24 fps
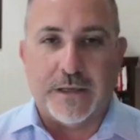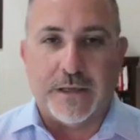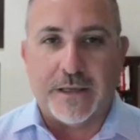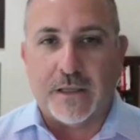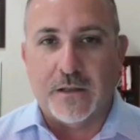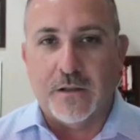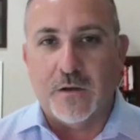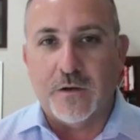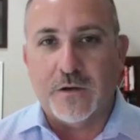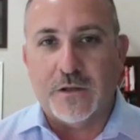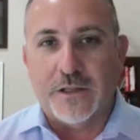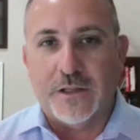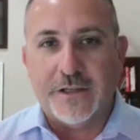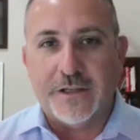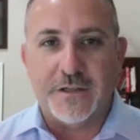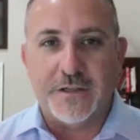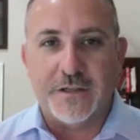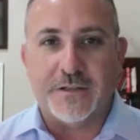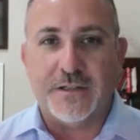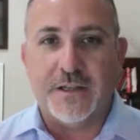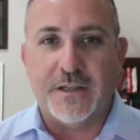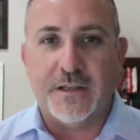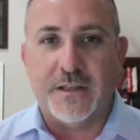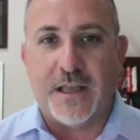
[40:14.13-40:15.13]
like a local
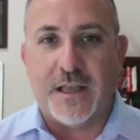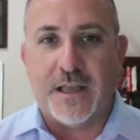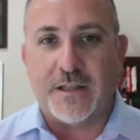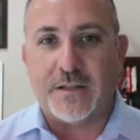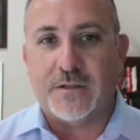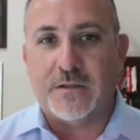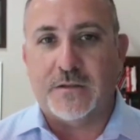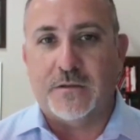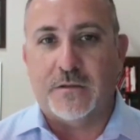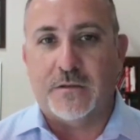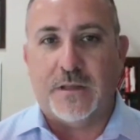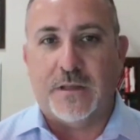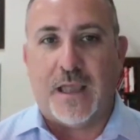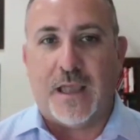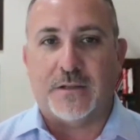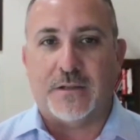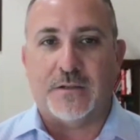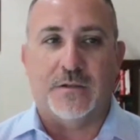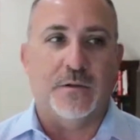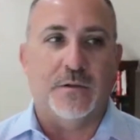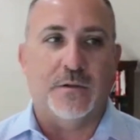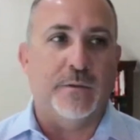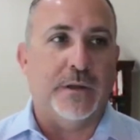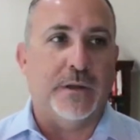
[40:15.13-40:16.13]
agency
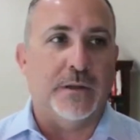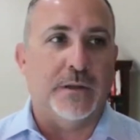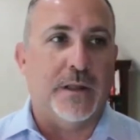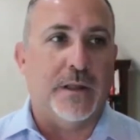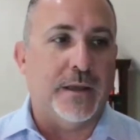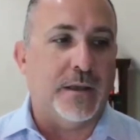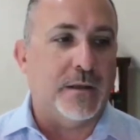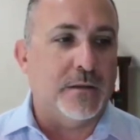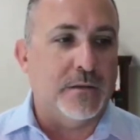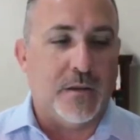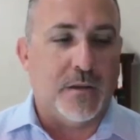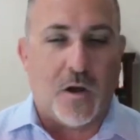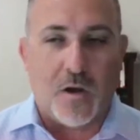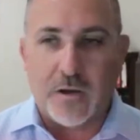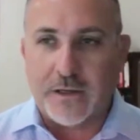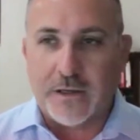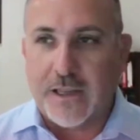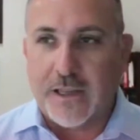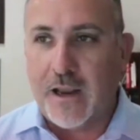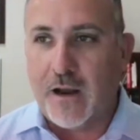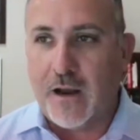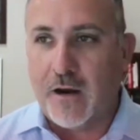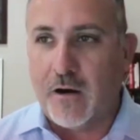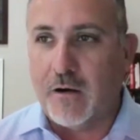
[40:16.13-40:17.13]
that's doing like lawn
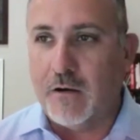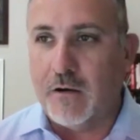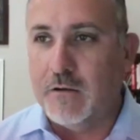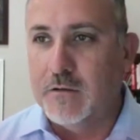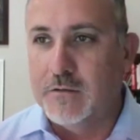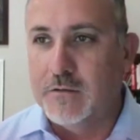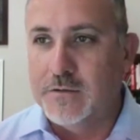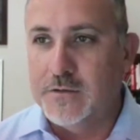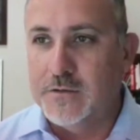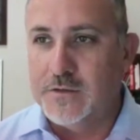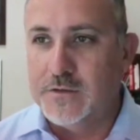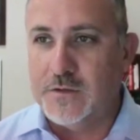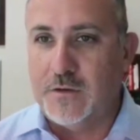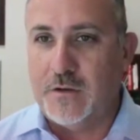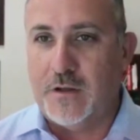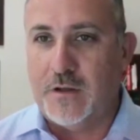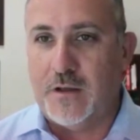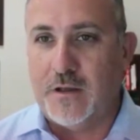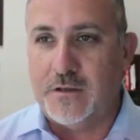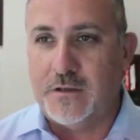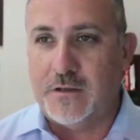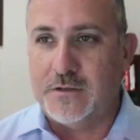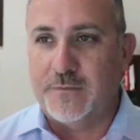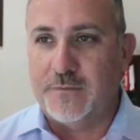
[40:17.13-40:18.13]
care
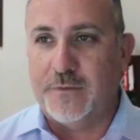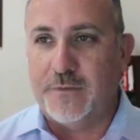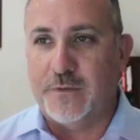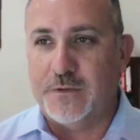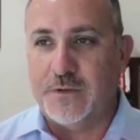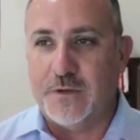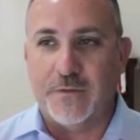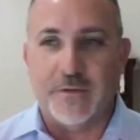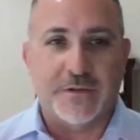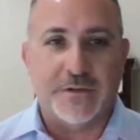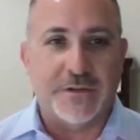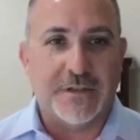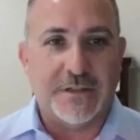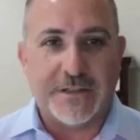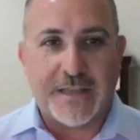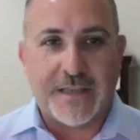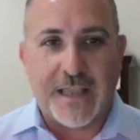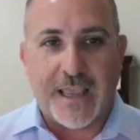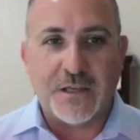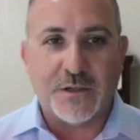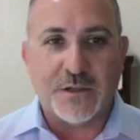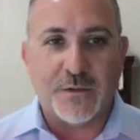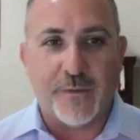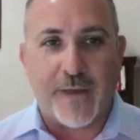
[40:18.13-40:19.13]
services,
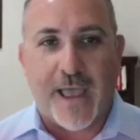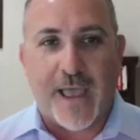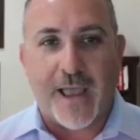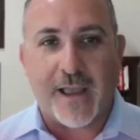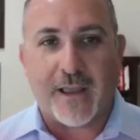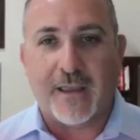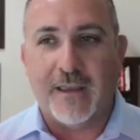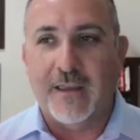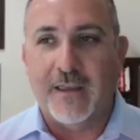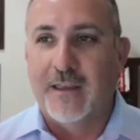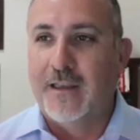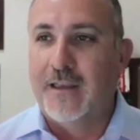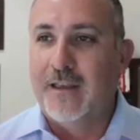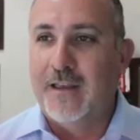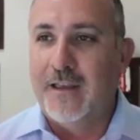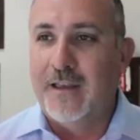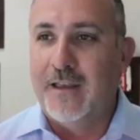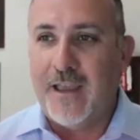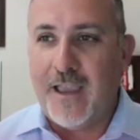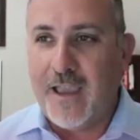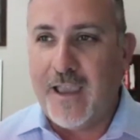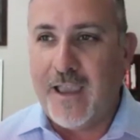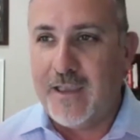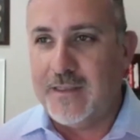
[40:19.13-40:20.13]
HVAC,
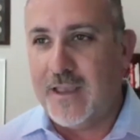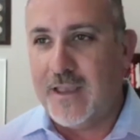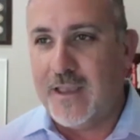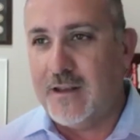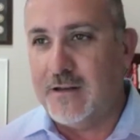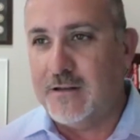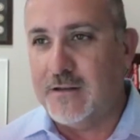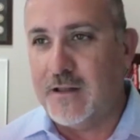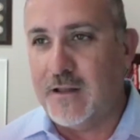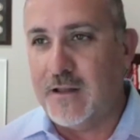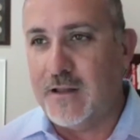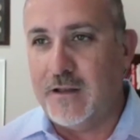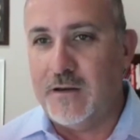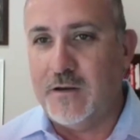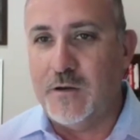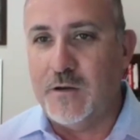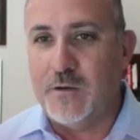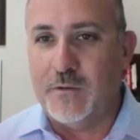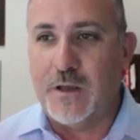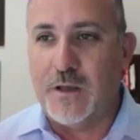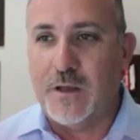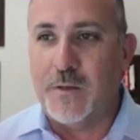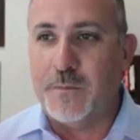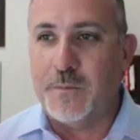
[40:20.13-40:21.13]
and then
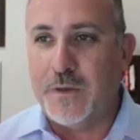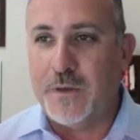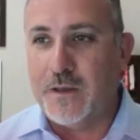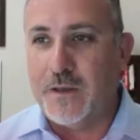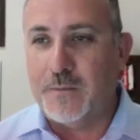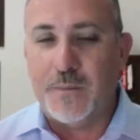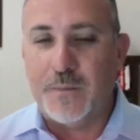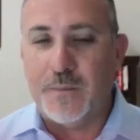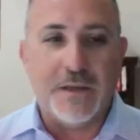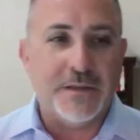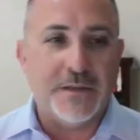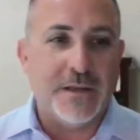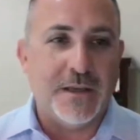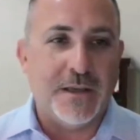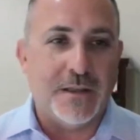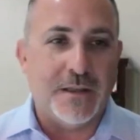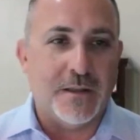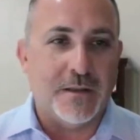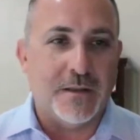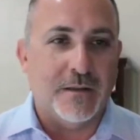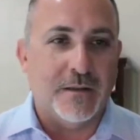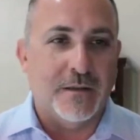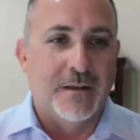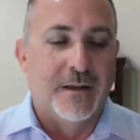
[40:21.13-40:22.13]
a PT
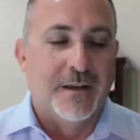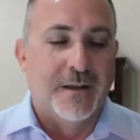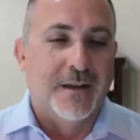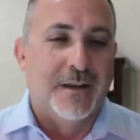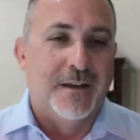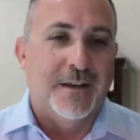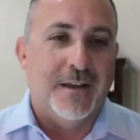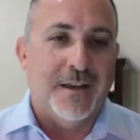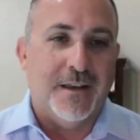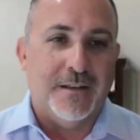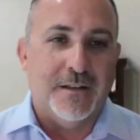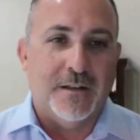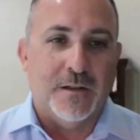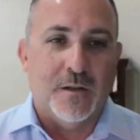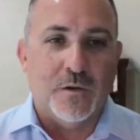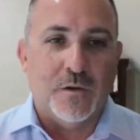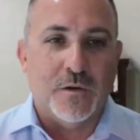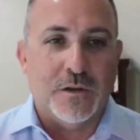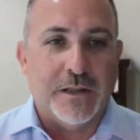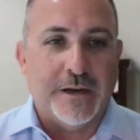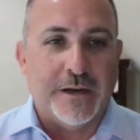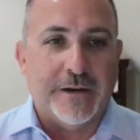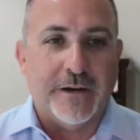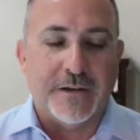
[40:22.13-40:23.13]
in the
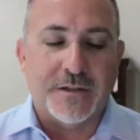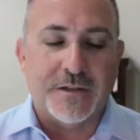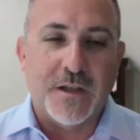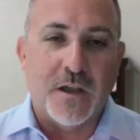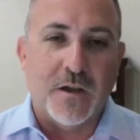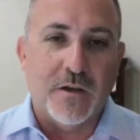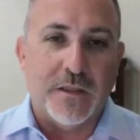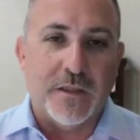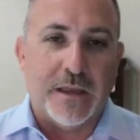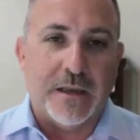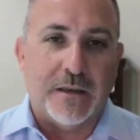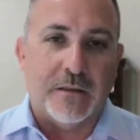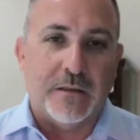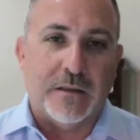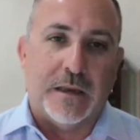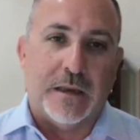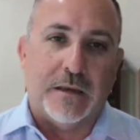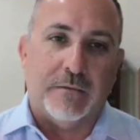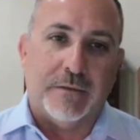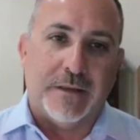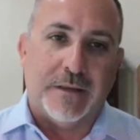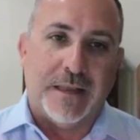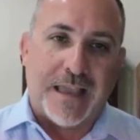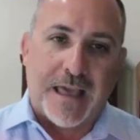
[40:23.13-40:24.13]
local area. So they
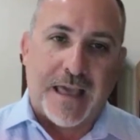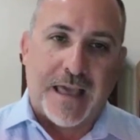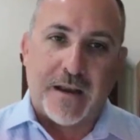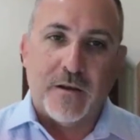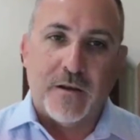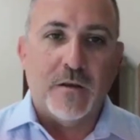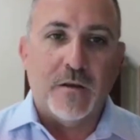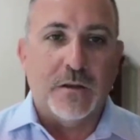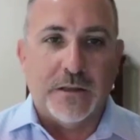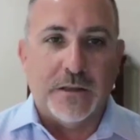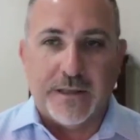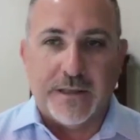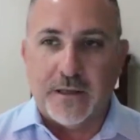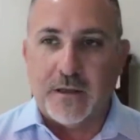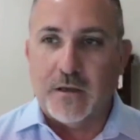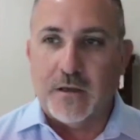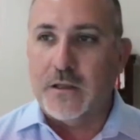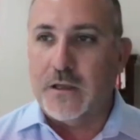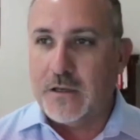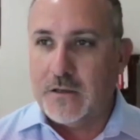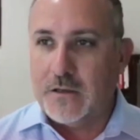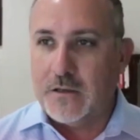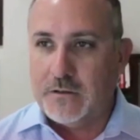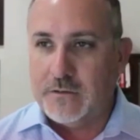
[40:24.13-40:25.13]
got into the lingo,
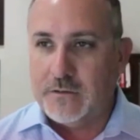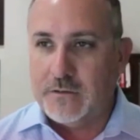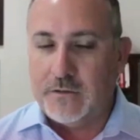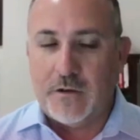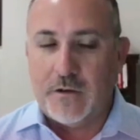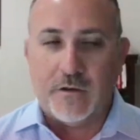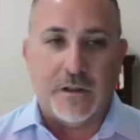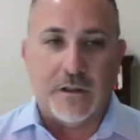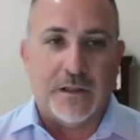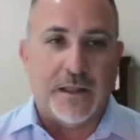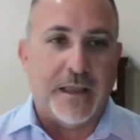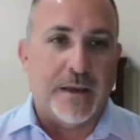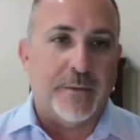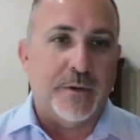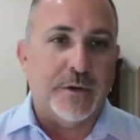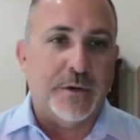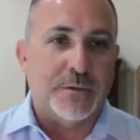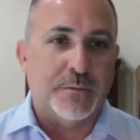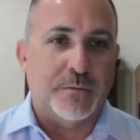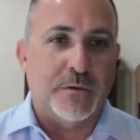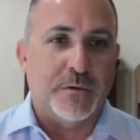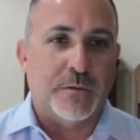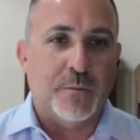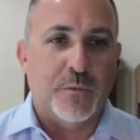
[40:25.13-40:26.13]
they got to know the language.
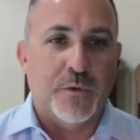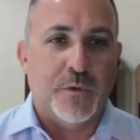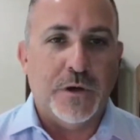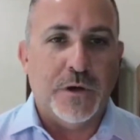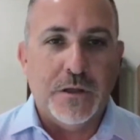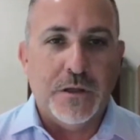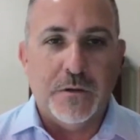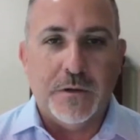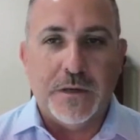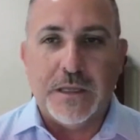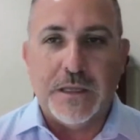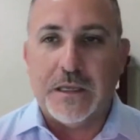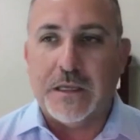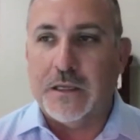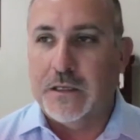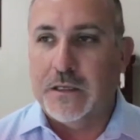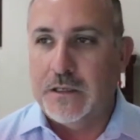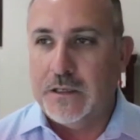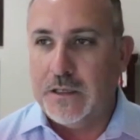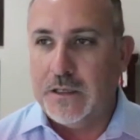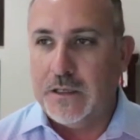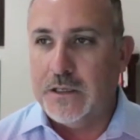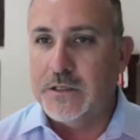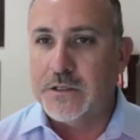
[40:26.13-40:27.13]
We're a pretty unique
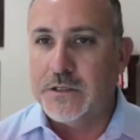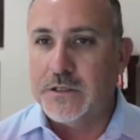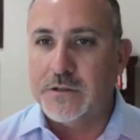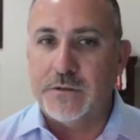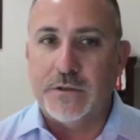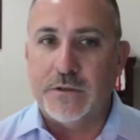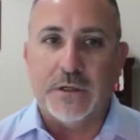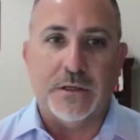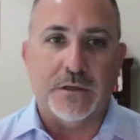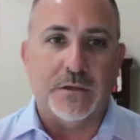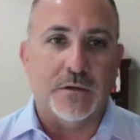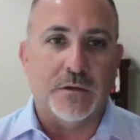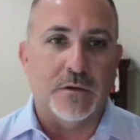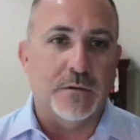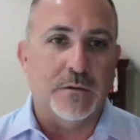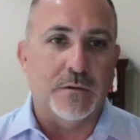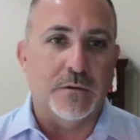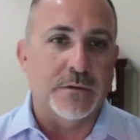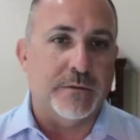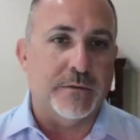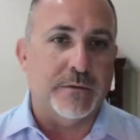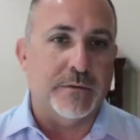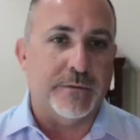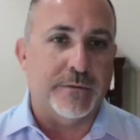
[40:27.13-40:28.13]
industry in
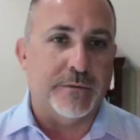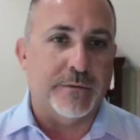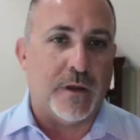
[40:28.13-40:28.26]
terms of